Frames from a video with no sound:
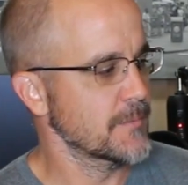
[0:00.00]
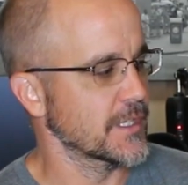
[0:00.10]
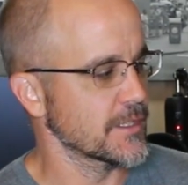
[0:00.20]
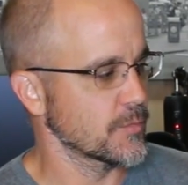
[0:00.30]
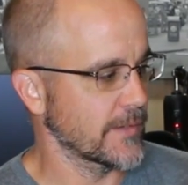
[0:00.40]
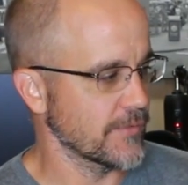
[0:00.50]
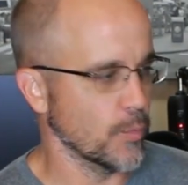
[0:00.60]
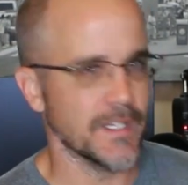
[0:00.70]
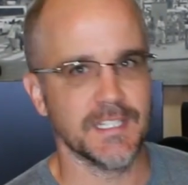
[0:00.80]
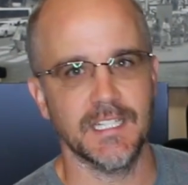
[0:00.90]
Because whenever the
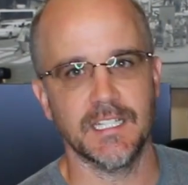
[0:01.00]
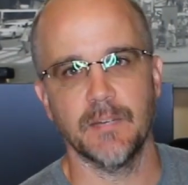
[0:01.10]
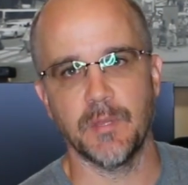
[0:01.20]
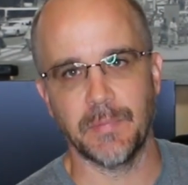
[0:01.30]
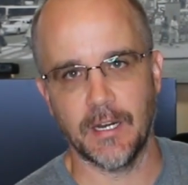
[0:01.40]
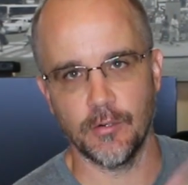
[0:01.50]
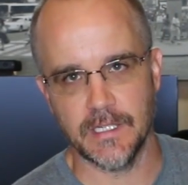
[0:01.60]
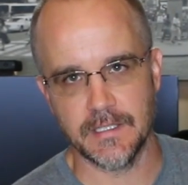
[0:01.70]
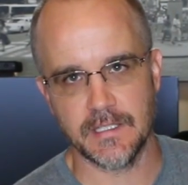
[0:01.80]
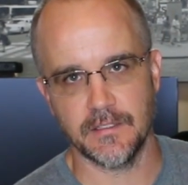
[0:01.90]
winds kick up, the power
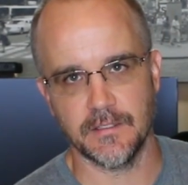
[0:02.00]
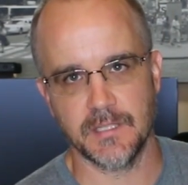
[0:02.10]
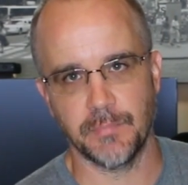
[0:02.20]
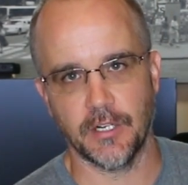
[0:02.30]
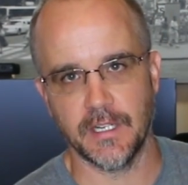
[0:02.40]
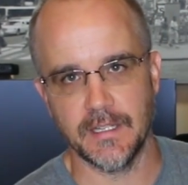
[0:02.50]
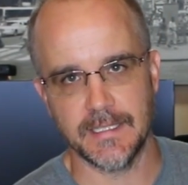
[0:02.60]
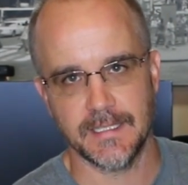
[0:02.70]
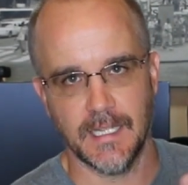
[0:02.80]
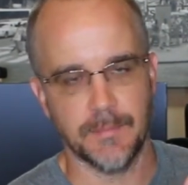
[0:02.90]
lines start sparking, they
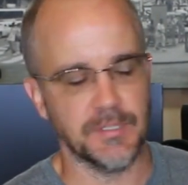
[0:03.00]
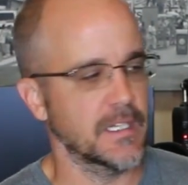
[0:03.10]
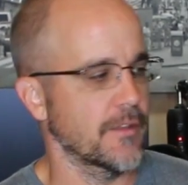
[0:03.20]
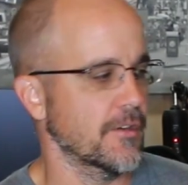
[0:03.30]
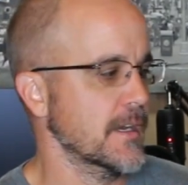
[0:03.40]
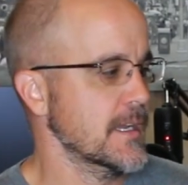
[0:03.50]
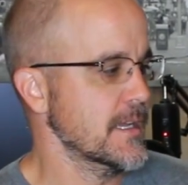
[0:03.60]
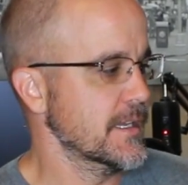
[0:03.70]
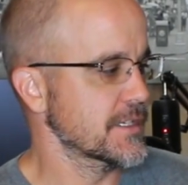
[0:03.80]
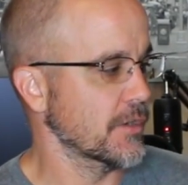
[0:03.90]
slap together.
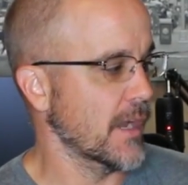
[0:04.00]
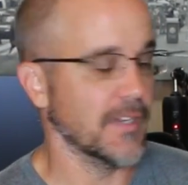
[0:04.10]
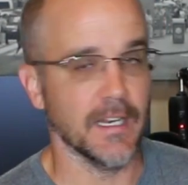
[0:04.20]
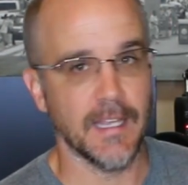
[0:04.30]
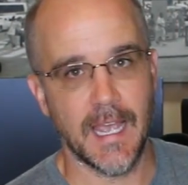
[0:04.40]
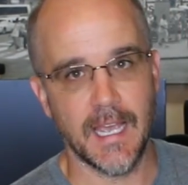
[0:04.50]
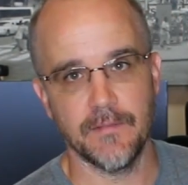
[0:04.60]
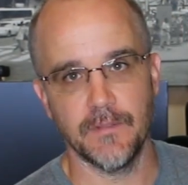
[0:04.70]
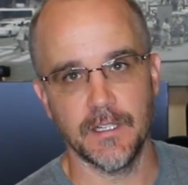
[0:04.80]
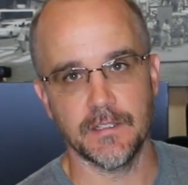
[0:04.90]
So I've got to
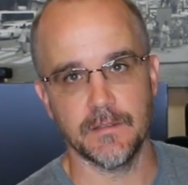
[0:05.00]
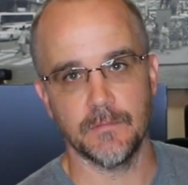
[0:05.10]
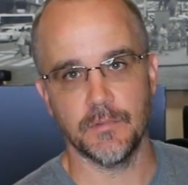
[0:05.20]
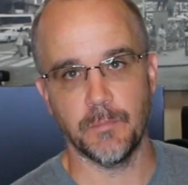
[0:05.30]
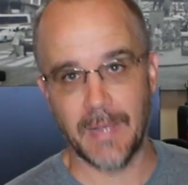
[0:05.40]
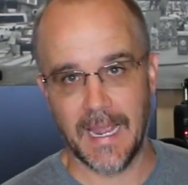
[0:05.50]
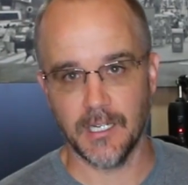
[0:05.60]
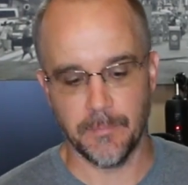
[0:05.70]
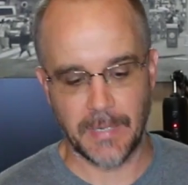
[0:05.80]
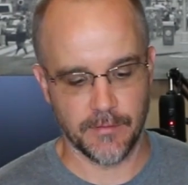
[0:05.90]
have a
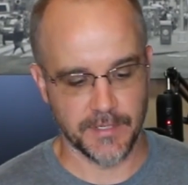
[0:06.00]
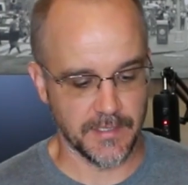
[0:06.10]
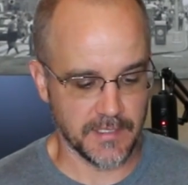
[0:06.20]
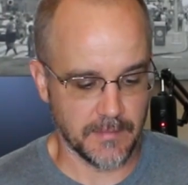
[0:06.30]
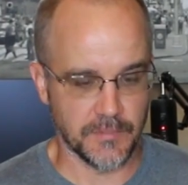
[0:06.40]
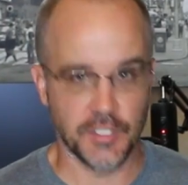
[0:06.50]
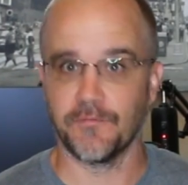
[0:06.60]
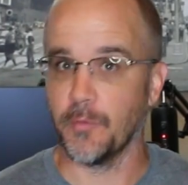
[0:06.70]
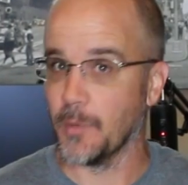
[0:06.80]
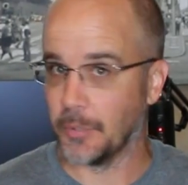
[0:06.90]
backup power system just
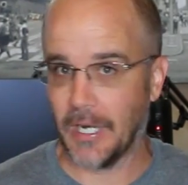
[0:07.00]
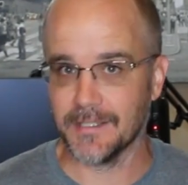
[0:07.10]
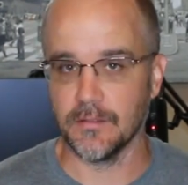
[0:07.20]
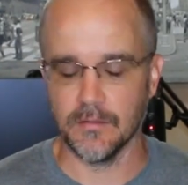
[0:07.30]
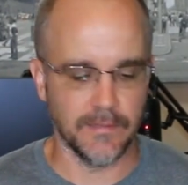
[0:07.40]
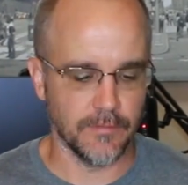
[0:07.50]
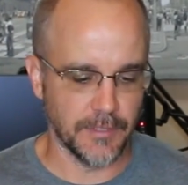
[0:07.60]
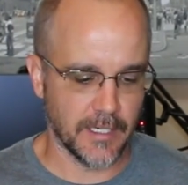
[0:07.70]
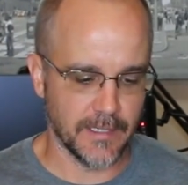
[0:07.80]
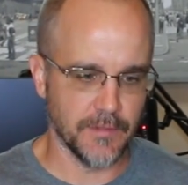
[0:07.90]
from a practical level,
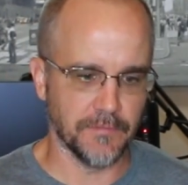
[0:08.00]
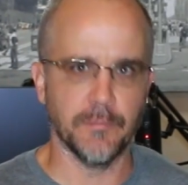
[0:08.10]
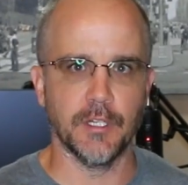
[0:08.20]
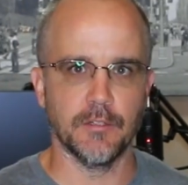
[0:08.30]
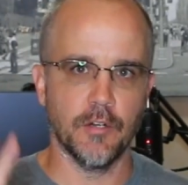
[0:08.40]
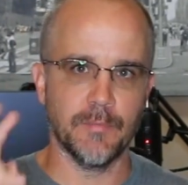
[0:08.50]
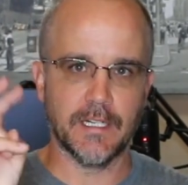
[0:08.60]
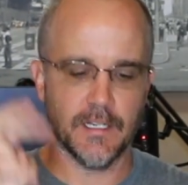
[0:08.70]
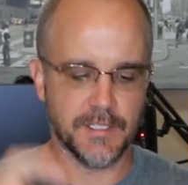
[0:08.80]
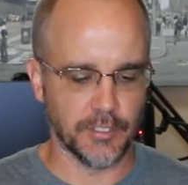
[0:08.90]
not even from a oh my
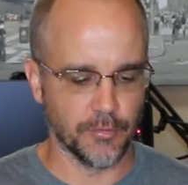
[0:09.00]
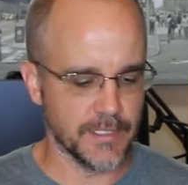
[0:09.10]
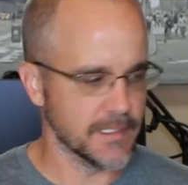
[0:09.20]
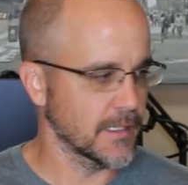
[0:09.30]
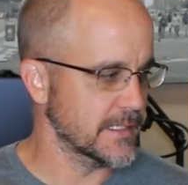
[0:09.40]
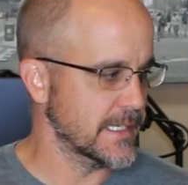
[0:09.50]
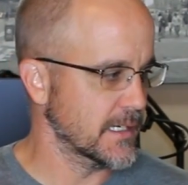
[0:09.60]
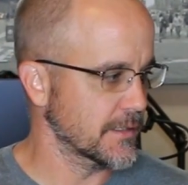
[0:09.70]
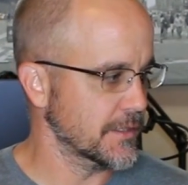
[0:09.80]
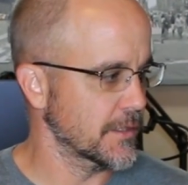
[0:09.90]
gosh, the grid has gone
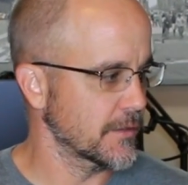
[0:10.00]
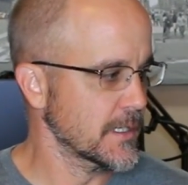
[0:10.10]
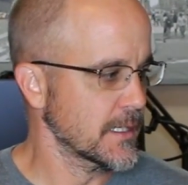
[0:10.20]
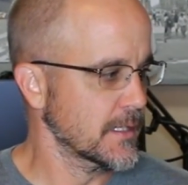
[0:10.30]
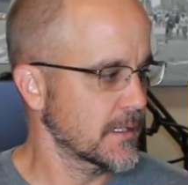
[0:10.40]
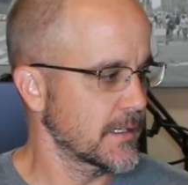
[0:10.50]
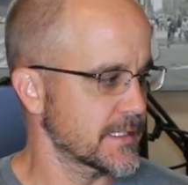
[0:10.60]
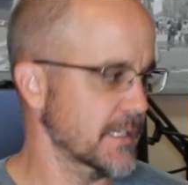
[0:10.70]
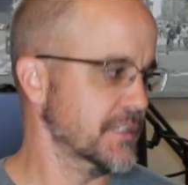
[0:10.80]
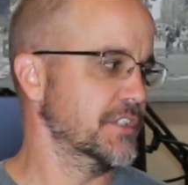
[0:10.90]
down, you know,
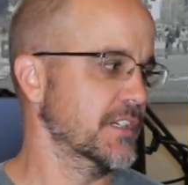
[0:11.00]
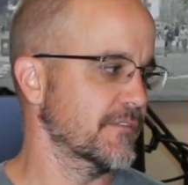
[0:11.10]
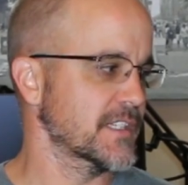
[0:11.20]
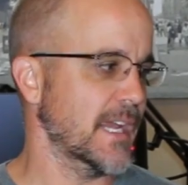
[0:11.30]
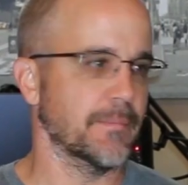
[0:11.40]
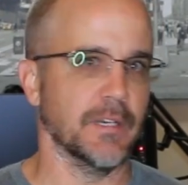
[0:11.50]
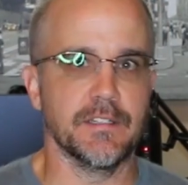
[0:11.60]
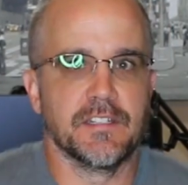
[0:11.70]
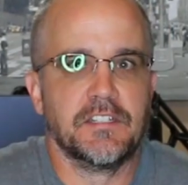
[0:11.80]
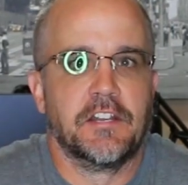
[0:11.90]
SHTF has happened. I
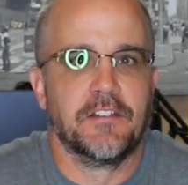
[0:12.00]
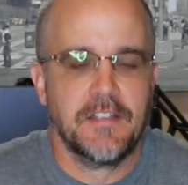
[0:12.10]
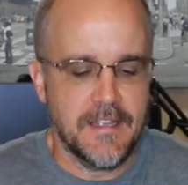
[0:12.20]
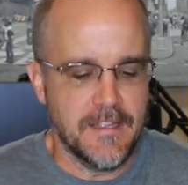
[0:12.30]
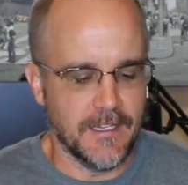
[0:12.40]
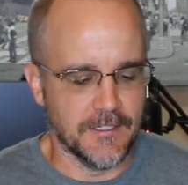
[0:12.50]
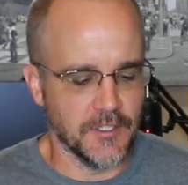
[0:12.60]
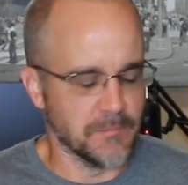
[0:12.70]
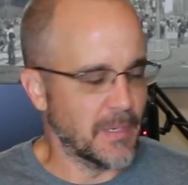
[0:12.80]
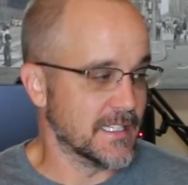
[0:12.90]
just need, it's
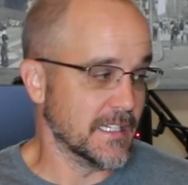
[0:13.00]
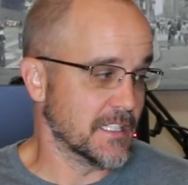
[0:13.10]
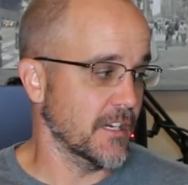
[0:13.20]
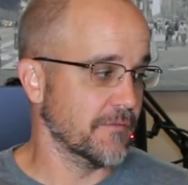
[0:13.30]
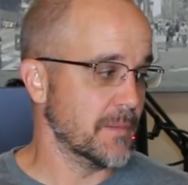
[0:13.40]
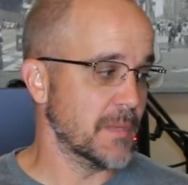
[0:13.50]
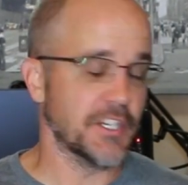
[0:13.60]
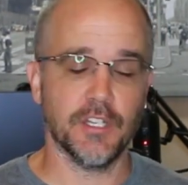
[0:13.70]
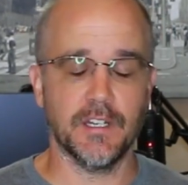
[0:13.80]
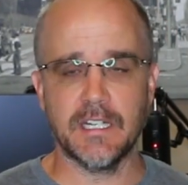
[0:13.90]
just basic stuff. They may
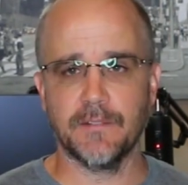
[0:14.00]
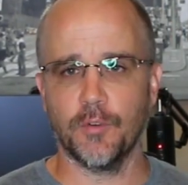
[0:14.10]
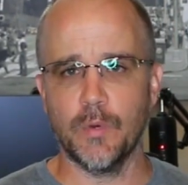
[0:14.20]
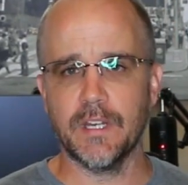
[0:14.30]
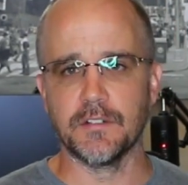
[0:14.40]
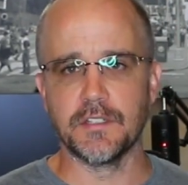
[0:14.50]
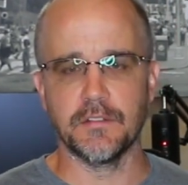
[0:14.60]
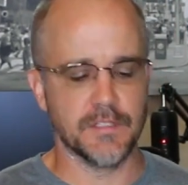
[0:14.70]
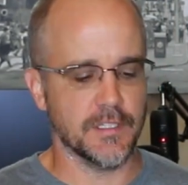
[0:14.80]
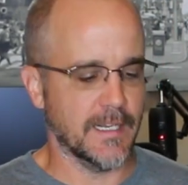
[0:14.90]
shut it down for a week or
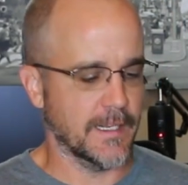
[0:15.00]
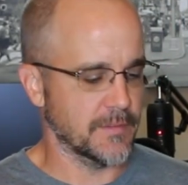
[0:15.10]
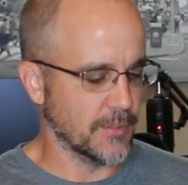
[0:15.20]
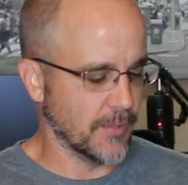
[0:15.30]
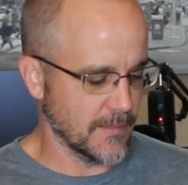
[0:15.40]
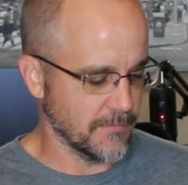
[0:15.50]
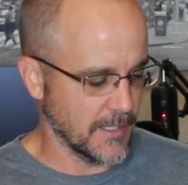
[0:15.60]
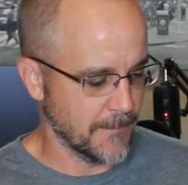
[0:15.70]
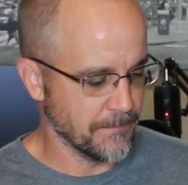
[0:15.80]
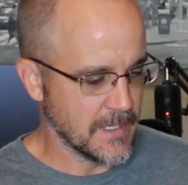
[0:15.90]
two, so I have to be ready for
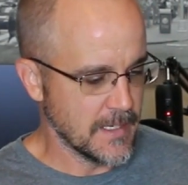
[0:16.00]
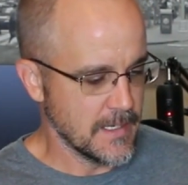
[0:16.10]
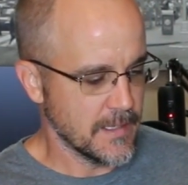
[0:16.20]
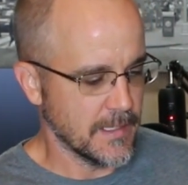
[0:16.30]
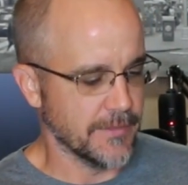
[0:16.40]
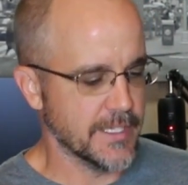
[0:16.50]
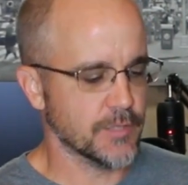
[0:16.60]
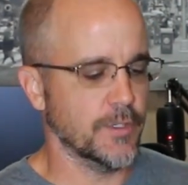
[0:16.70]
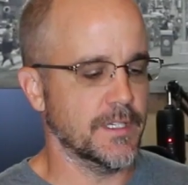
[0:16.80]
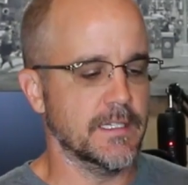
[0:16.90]
that. Now this
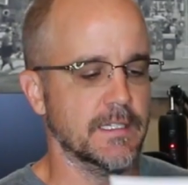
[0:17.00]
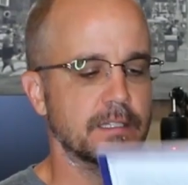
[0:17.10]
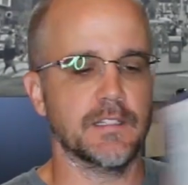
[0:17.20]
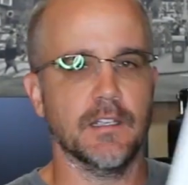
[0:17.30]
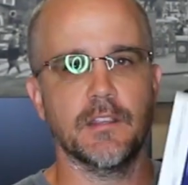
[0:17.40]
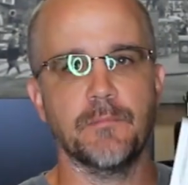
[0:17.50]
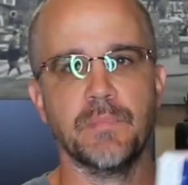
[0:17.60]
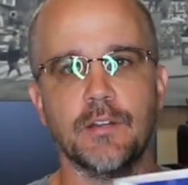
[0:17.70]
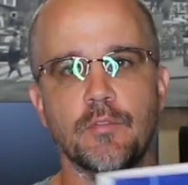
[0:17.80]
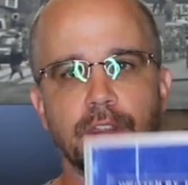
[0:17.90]
one is the
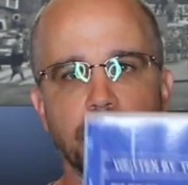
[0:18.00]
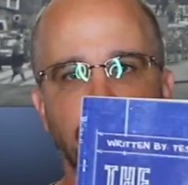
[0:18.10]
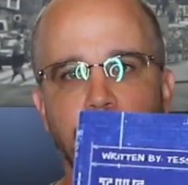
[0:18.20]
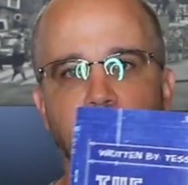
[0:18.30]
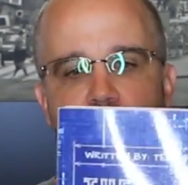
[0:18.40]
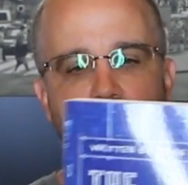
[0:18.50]
big one, the Prepper's,